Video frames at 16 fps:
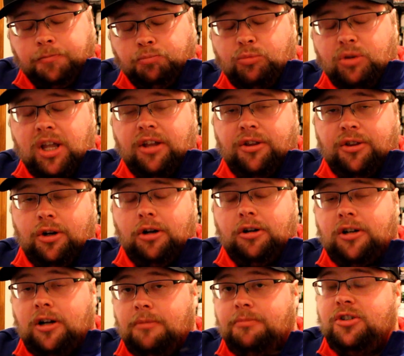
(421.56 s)

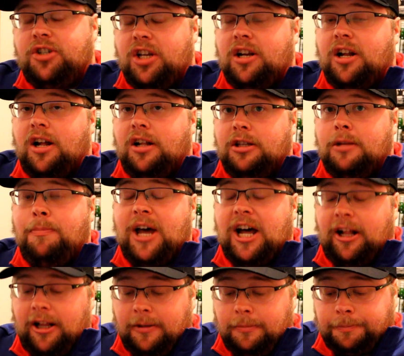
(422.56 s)
Ethanol comes in on the
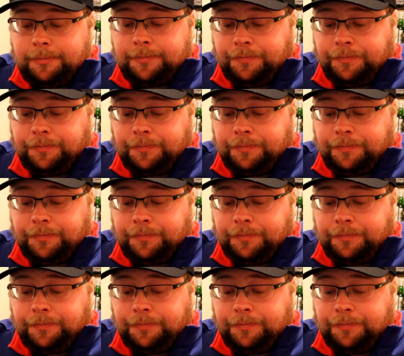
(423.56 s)
palate,